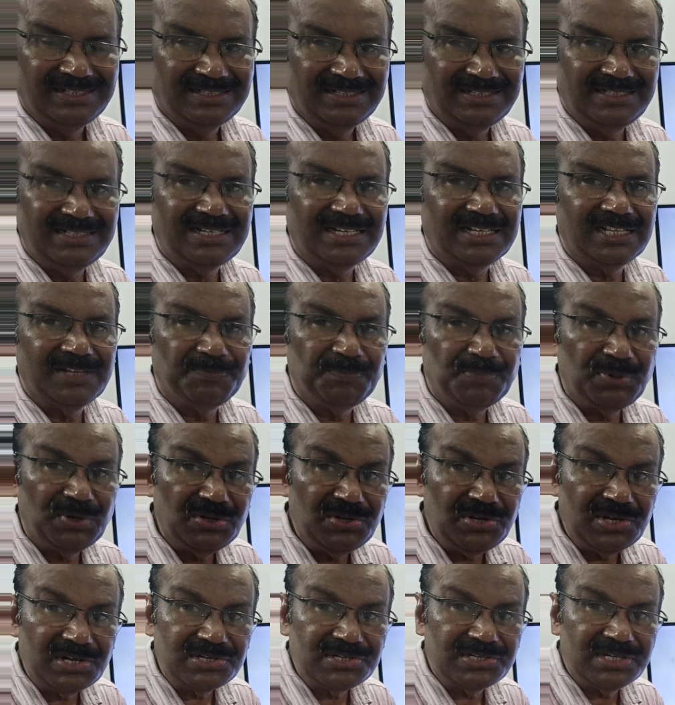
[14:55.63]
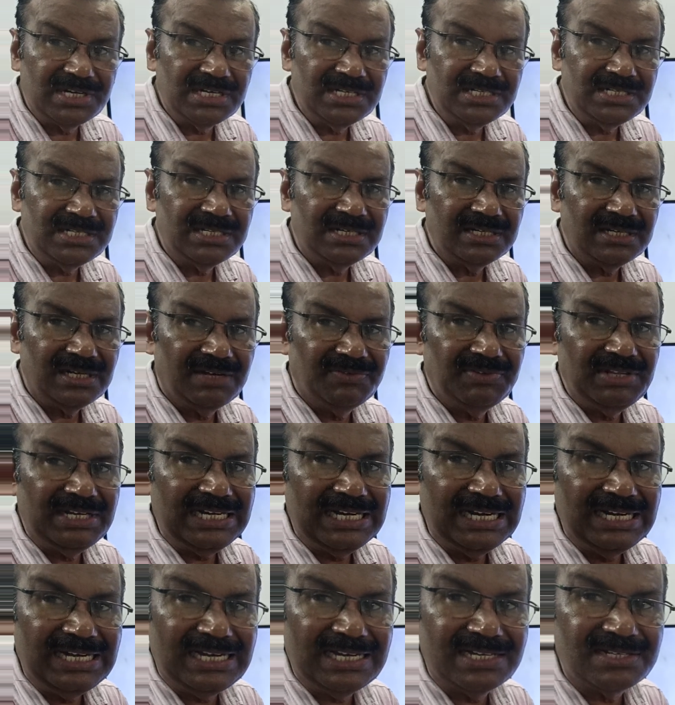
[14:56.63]
These are the projections of the
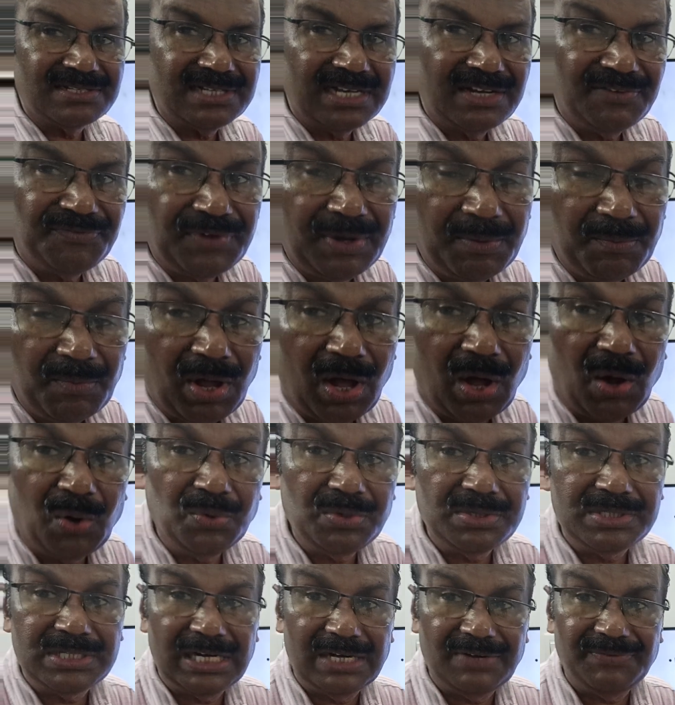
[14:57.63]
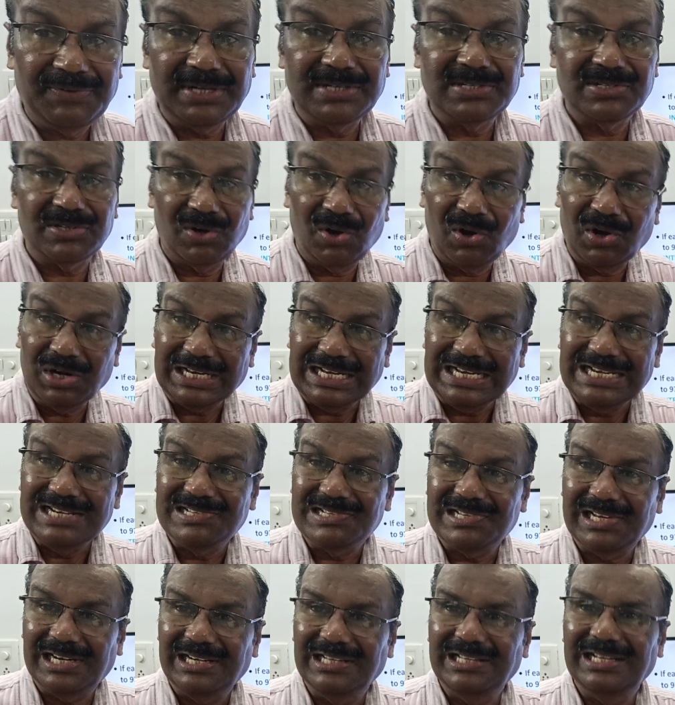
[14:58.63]
intestine from outside, friends, not
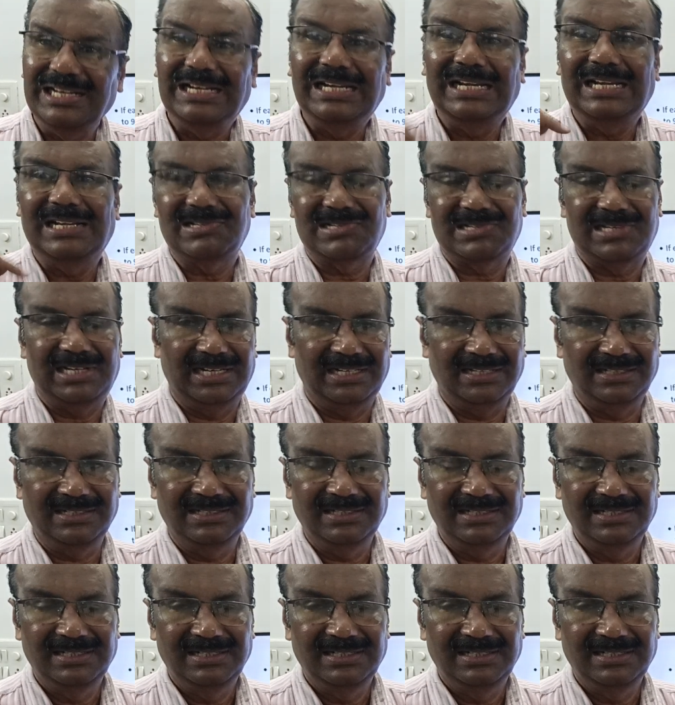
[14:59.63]
inside the intestine.